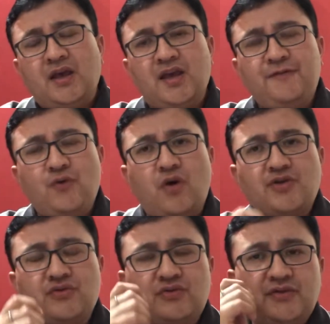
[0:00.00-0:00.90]
If you
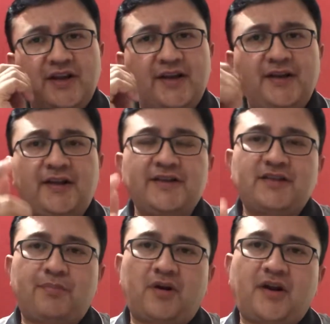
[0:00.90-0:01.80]
want to really increase
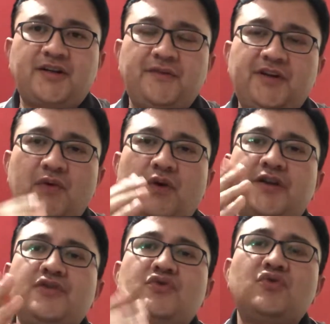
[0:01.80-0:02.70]
the productivity,
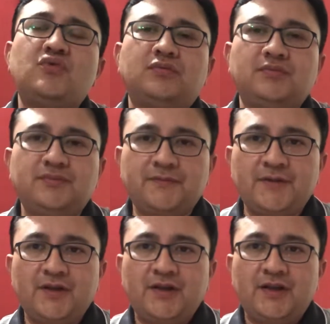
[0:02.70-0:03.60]
what you do,
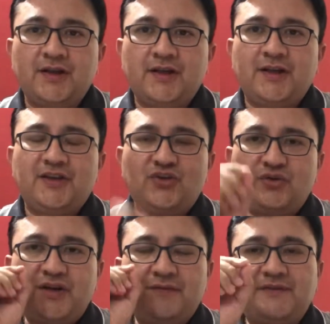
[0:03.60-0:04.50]

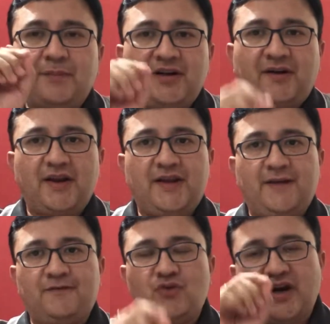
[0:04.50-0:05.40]
you give them a
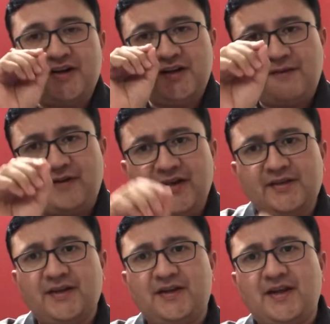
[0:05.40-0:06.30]
training, you identify
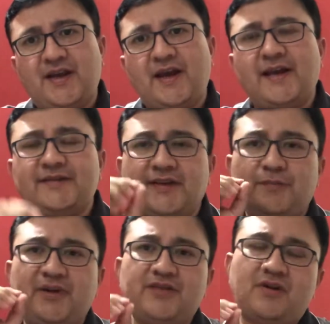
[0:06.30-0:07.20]
their TNIs,
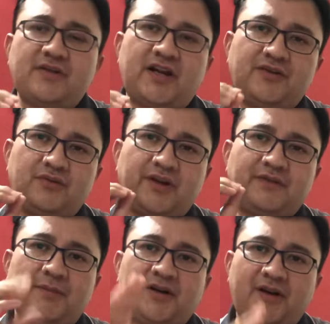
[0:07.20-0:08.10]
and based on that you
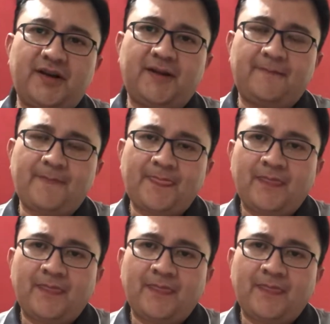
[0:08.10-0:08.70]
give them a training.